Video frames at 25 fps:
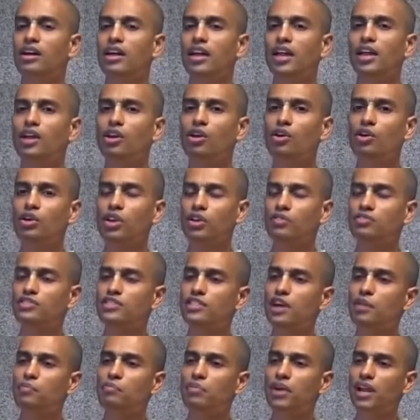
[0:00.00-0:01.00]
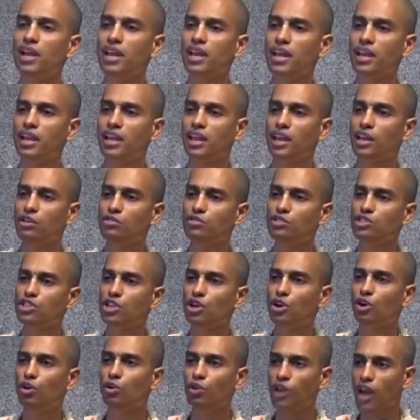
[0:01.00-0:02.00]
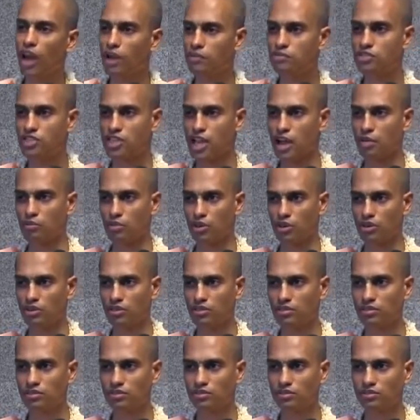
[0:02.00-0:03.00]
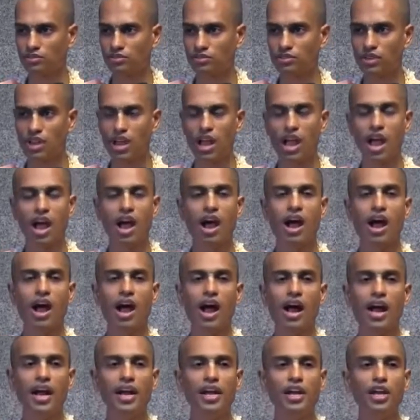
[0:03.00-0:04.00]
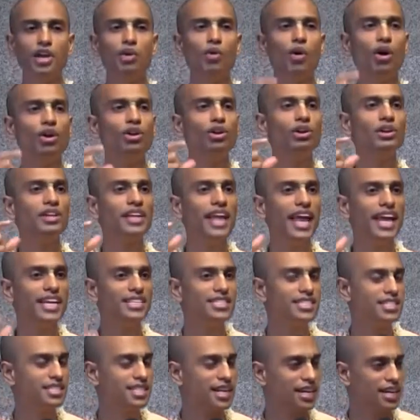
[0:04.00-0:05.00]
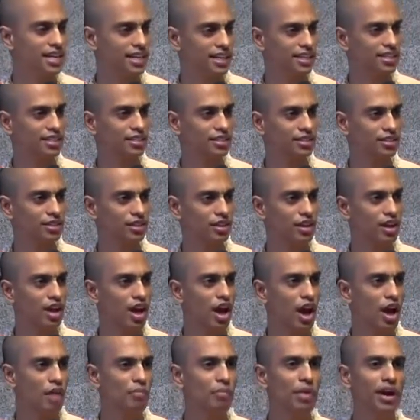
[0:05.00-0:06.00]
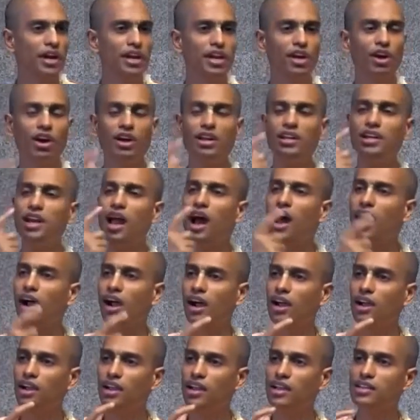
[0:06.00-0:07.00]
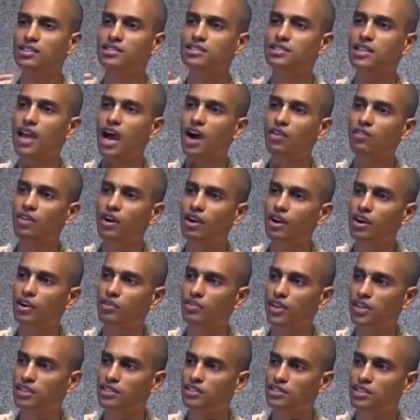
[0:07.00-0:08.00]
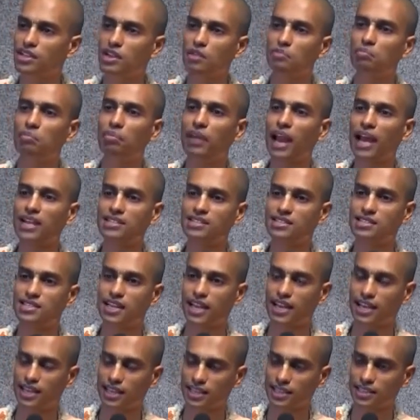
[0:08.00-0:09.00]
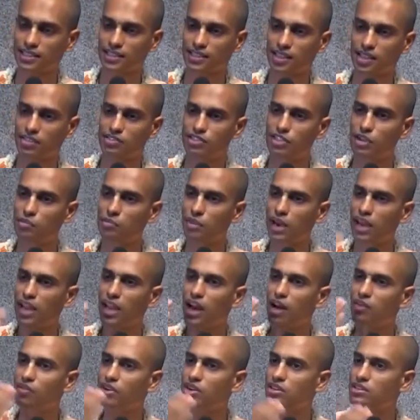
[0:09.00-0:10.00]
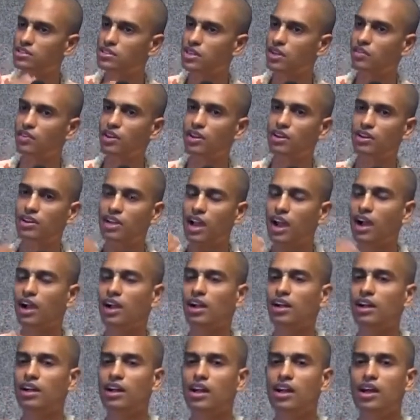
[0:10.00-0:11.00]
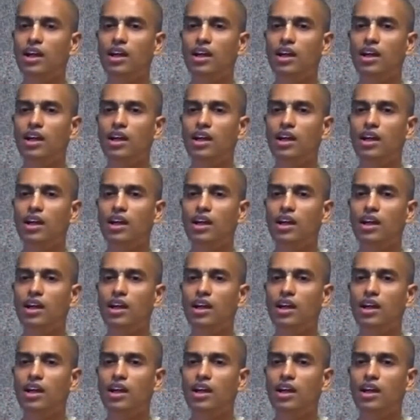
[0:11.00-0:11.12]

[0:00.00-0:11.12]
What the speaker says: if somebody gives you gulab jamun and you want to taste it, but your tongue is covered with plastic. If somebody covers our tongue